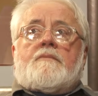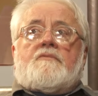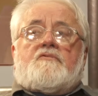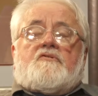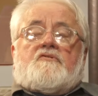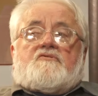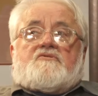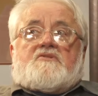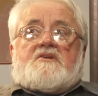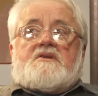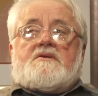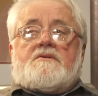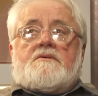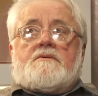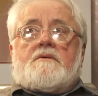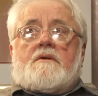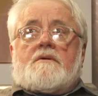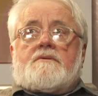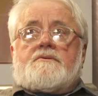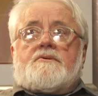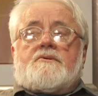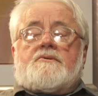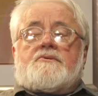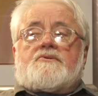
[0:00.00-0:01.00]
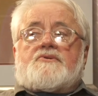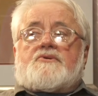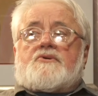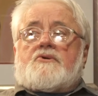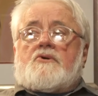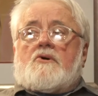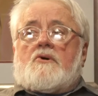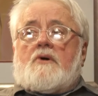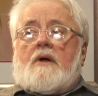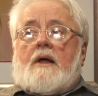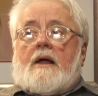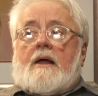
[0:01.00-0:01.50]
15 odd years
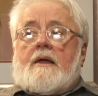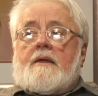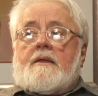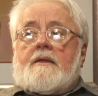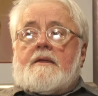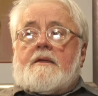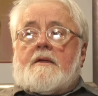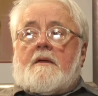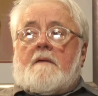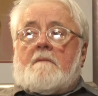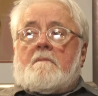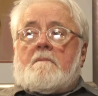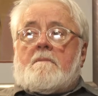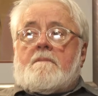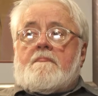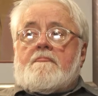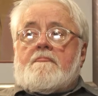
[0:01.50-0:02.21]
ago, I